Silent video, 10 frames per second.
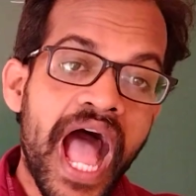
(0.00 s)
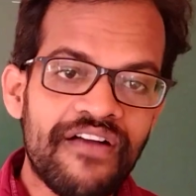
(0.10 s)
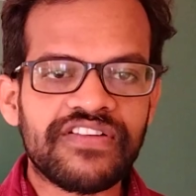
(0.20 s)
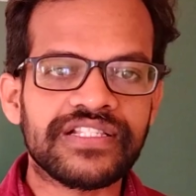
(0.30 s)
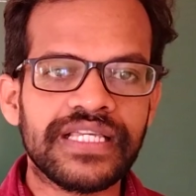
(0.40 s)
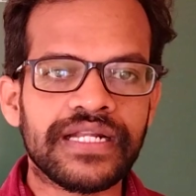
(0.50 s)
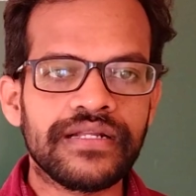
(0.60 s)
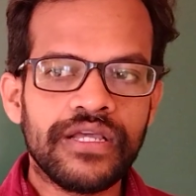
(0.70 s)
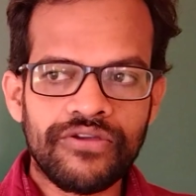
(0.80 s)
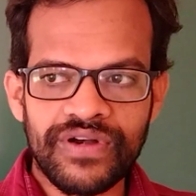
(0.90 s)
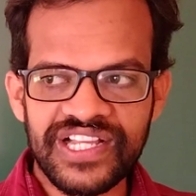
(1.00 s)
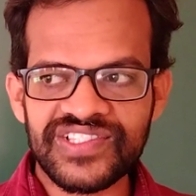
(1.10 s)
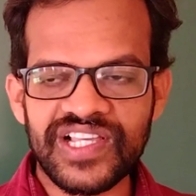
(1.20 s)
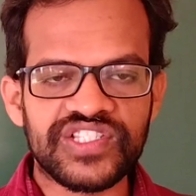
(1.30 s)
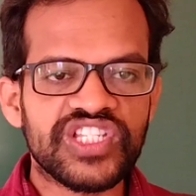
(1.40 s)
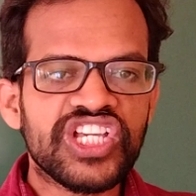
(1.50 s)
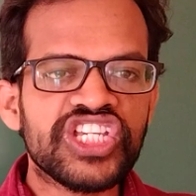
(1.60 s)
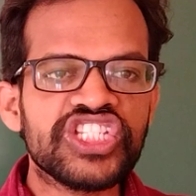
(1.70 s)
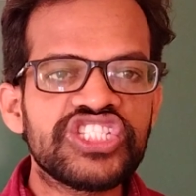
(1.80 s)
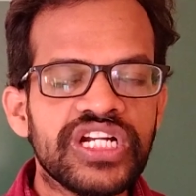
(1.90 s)
After then, we will discuss
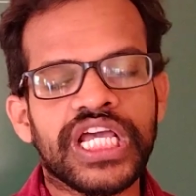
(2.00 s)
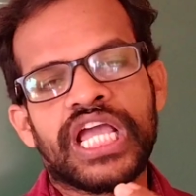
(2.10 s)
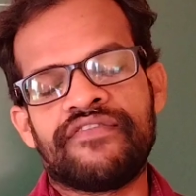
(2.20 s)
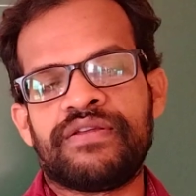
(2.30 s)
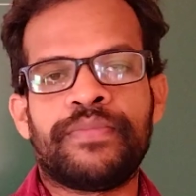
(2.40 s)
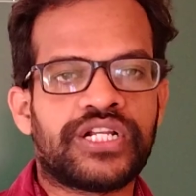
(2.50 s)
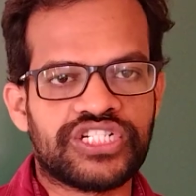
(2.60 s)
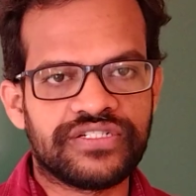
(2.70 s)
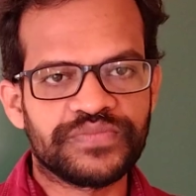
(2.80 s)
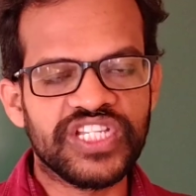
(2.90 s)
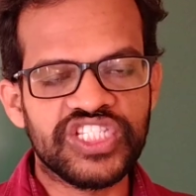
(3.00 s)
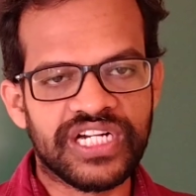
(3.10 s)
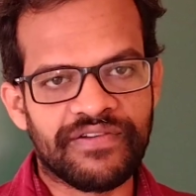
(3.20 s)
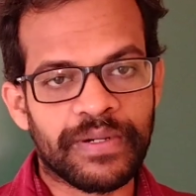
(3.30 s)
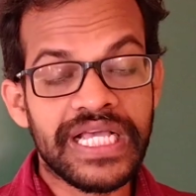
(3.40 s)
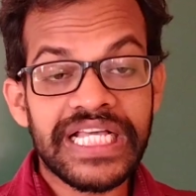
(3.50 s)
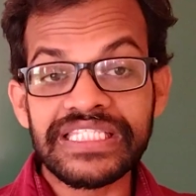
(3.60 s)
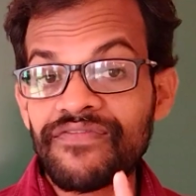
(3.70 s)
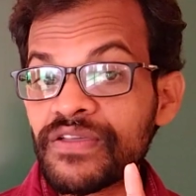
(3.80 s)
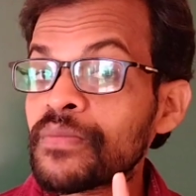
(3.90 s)
each and every part.
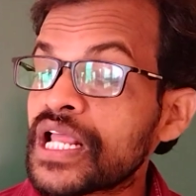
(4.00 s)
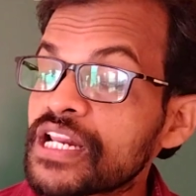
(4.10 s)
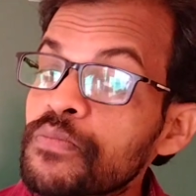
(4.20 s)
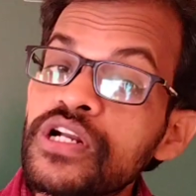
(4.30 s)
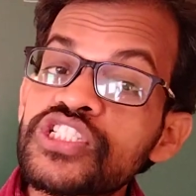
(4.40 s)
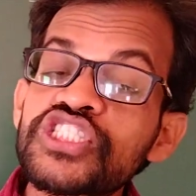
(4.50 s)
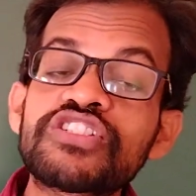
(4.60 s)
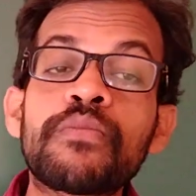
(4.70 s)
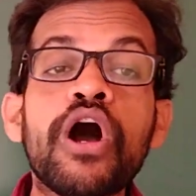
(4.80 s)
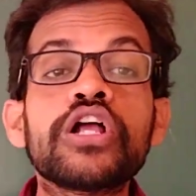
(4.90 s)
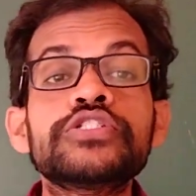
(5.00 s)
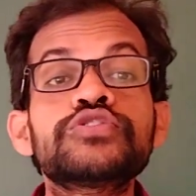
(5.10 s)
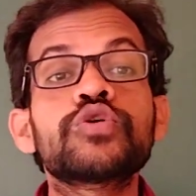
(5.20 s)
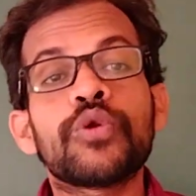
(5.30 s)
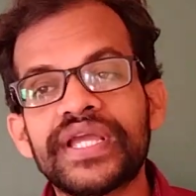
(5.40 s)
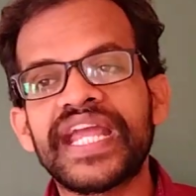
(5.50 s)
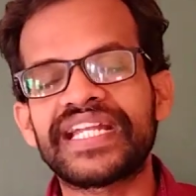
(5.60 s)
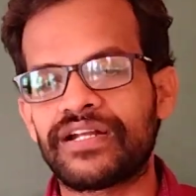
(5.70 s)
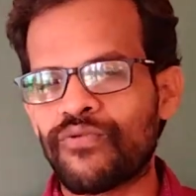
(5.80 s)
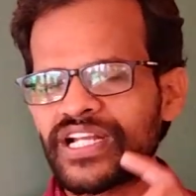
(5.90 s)
The female reproductive system also
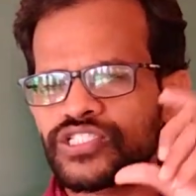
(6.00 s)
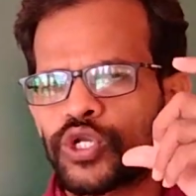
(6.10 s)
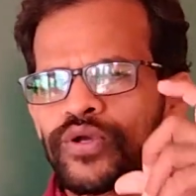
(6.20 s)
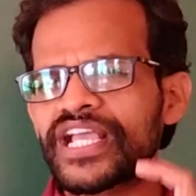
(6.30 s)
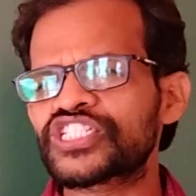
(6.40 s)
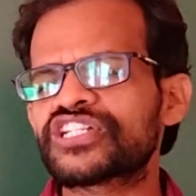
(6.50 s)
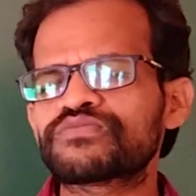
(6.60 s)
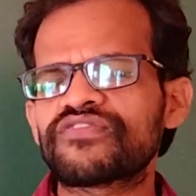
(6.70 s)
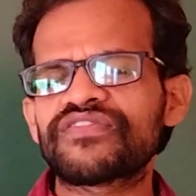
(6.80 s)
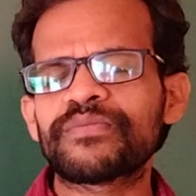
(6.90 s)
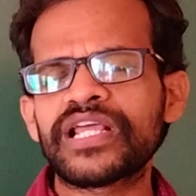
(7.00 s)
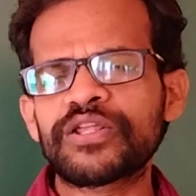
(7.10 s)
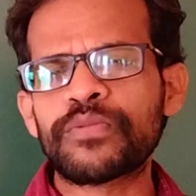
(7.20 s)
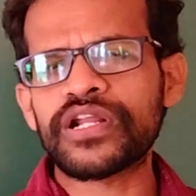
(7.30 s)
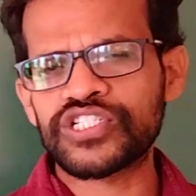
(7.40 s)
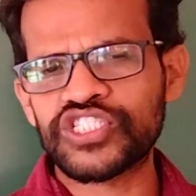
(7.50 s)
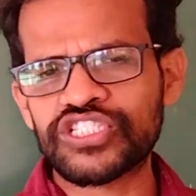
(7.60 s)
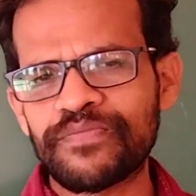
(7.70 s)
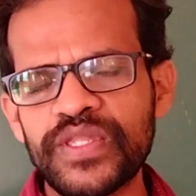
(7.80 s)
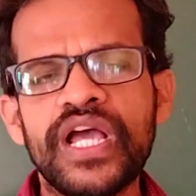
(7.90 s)
located. What is the location of the female reproductive
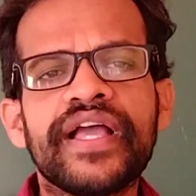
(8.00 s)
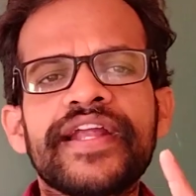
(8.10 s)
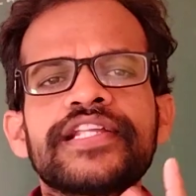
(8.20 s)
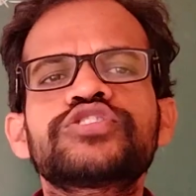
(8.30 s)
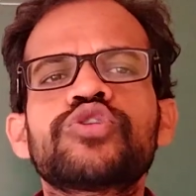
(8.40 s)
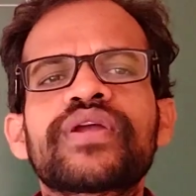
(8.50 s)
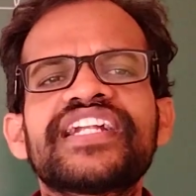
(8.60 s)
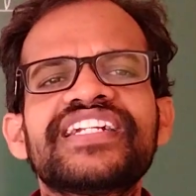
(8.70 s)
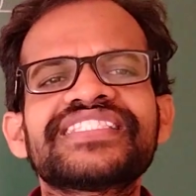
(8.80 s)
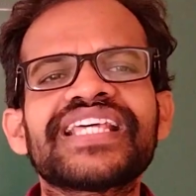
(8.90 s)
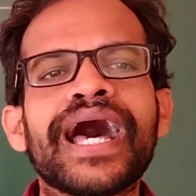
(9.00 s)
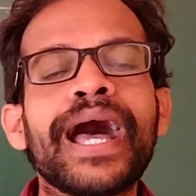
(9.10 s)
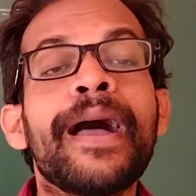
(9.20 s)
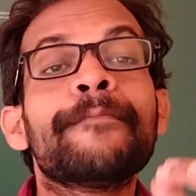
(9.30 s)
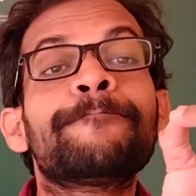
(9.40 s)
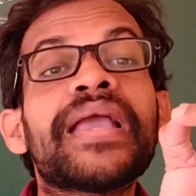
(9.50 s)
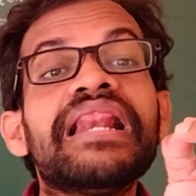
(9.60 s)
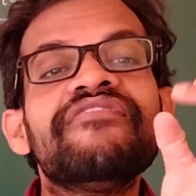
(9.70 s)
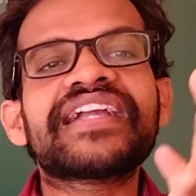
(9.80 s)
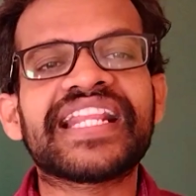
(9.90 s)
system? It is located in the
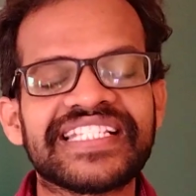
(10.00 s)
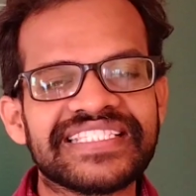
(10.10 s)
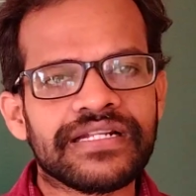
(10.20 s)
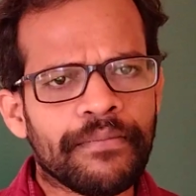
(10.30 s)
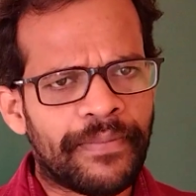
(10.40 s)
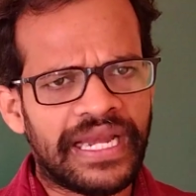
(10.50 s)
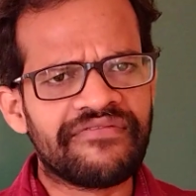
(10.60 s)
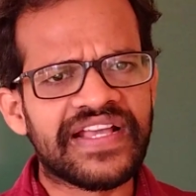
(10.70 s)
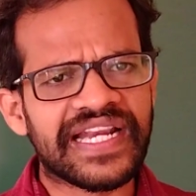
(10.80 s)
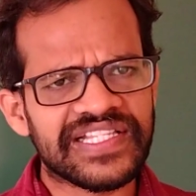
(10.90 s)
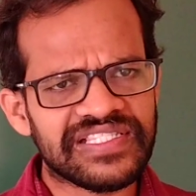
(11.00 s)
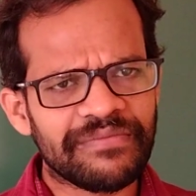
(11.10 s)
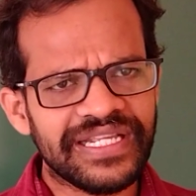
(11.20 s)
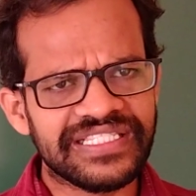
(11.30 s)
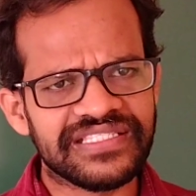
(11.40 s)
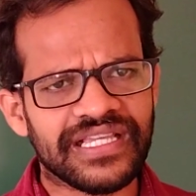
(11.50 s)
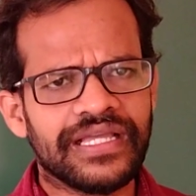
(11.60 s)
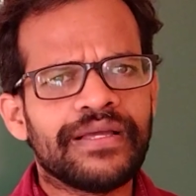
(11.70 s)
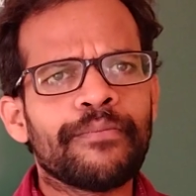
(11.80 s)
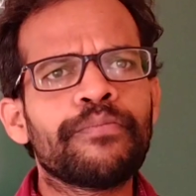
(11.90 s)
pelvic region. Pelvic region means
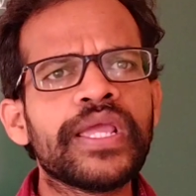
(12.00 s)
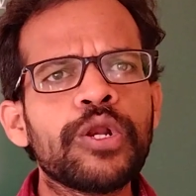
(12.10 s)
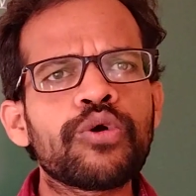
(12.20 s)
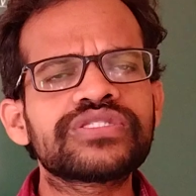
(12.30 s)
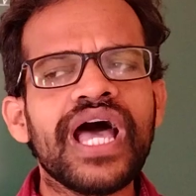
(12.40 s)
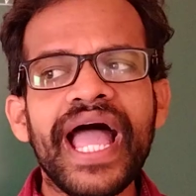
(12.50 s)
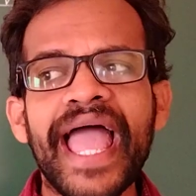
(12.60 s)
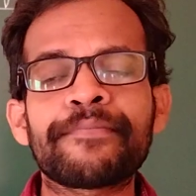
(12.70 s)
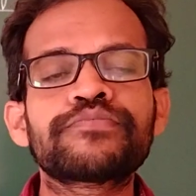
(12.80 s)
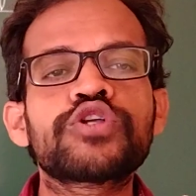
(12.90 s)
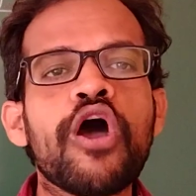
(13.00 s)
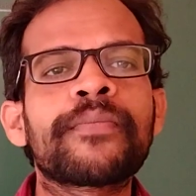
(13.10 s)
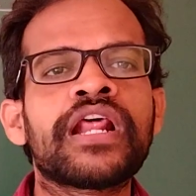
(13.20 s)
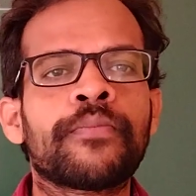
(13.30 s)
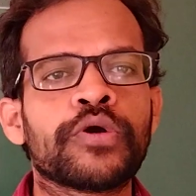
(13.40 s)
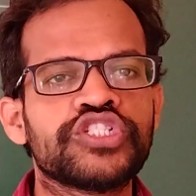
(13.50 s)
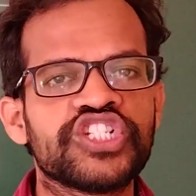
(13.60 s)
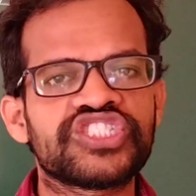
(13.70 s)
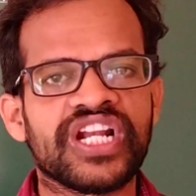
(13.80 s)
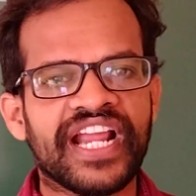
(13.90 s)
below the abdominal
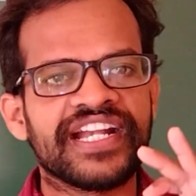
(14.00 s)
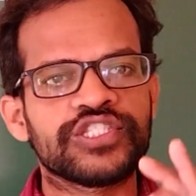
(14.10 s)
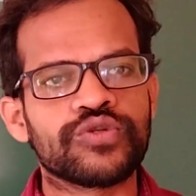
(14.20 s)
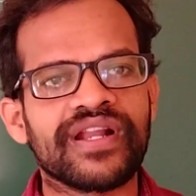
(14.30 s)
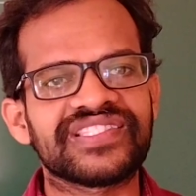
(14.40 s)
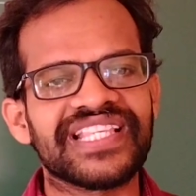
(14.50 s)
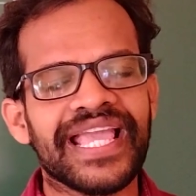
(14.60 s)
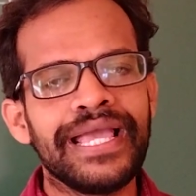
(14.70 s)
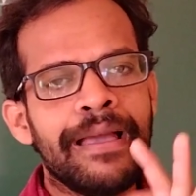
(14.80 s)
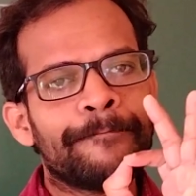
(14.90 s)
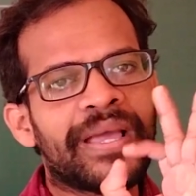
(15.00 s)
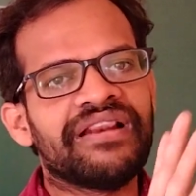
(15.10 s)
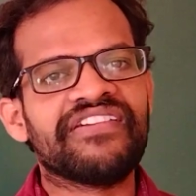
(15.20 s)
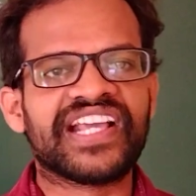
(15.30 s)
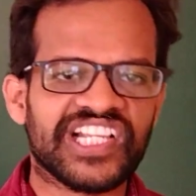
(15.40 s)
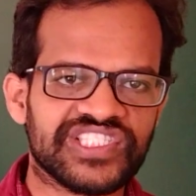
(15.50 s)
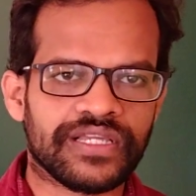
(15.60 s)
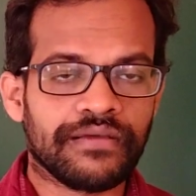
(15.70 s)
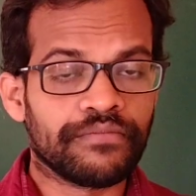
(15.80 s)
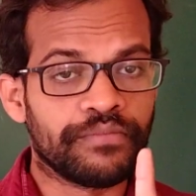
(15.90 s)
position, it is known as a pelvic region.
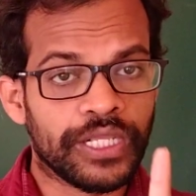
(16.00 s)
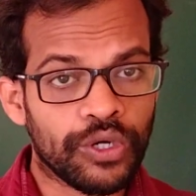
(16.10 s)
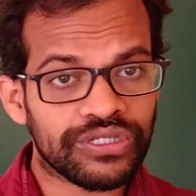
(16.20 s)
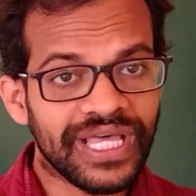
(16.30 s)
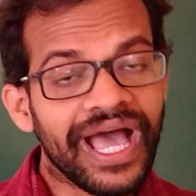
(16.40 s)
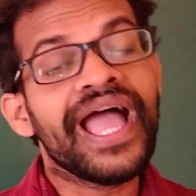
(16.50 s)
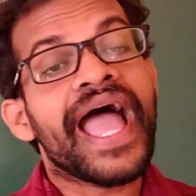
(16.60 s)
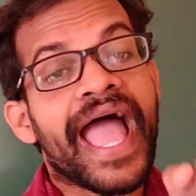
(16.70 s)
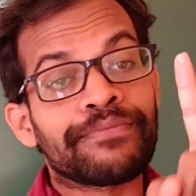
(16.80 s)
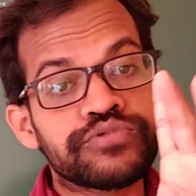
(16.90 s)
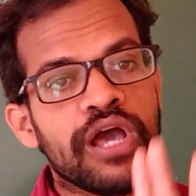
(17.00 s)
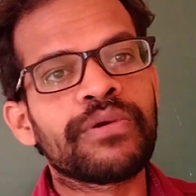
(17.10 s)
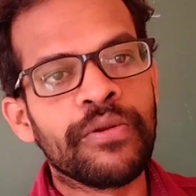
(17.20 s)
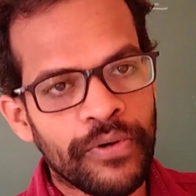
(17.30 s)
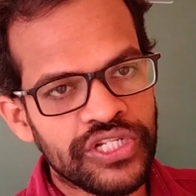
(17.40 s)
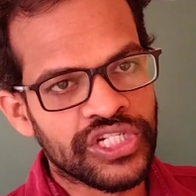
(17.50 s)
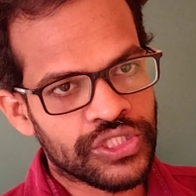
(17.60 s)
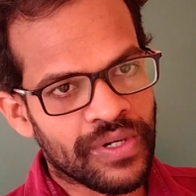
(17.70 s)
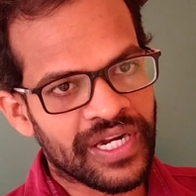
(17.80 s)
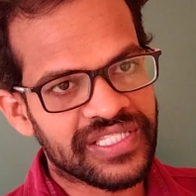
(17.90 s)
Below the abdominal position
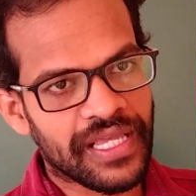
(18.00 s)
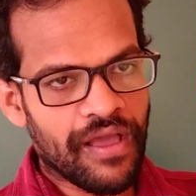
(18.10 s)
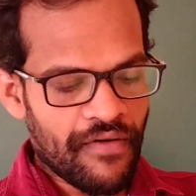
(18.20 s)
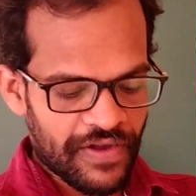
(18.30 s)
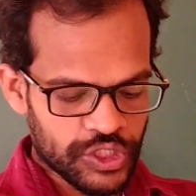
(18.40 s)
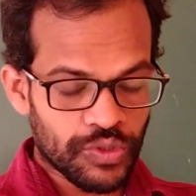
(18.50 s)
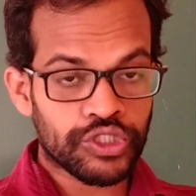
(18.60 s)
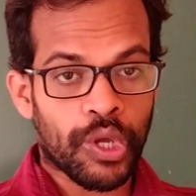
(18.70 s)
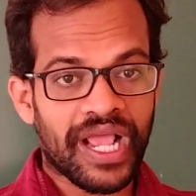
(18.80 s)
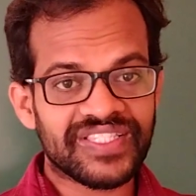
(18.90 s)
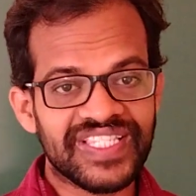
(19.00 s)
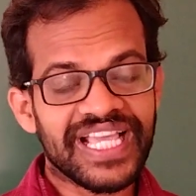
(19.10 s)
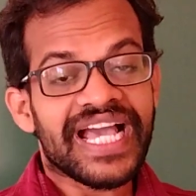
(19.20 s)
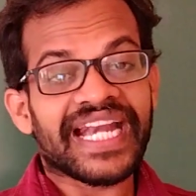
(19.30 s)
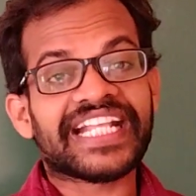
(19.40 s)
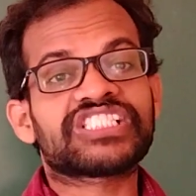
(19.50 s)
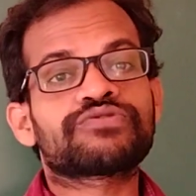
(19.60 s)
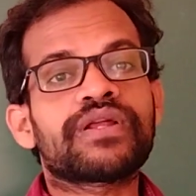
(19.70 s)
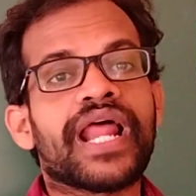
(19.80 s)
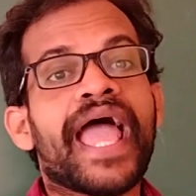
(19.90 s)
is known as a, first one thoracic, next
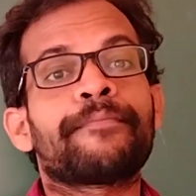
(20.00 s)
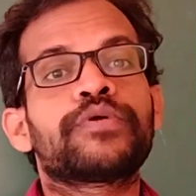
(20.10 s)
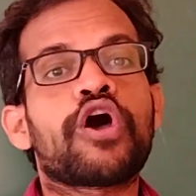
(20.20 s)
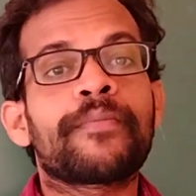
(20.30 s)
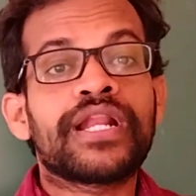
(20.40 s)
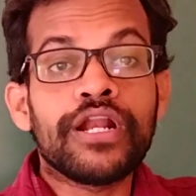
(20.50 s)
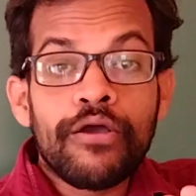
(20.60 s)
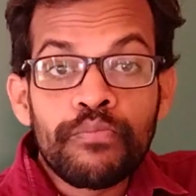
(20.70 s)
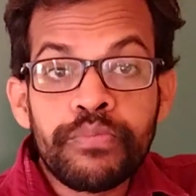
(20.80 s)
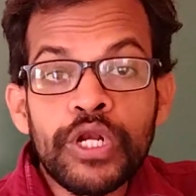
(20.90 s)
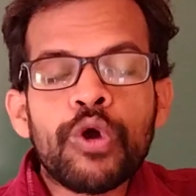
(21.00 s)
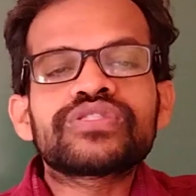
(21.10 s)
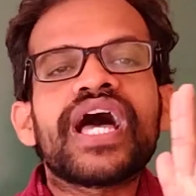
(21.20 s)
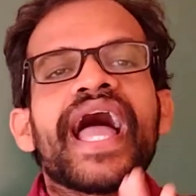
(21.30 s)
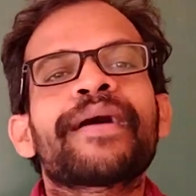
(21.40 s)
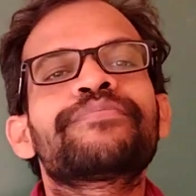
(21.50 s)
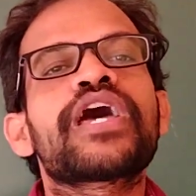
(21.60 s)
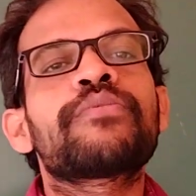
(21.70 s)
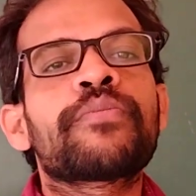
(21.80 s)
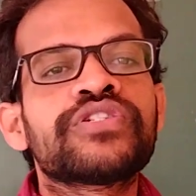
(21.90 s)
one abdominal, below the
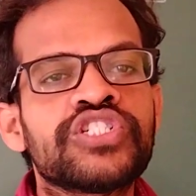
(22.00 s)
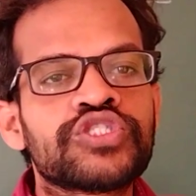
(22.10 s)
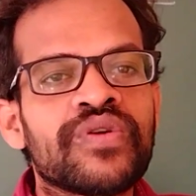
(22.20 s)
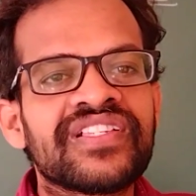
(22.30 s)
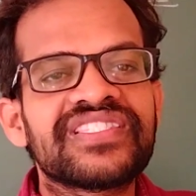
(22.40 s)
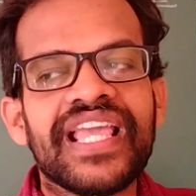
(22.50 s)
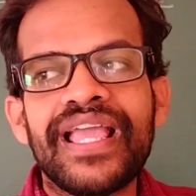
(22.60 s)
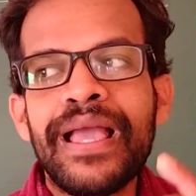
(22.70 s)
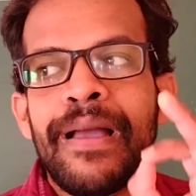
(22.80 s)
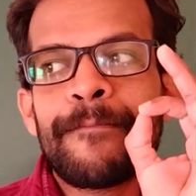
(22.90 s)
abdominal position is known as a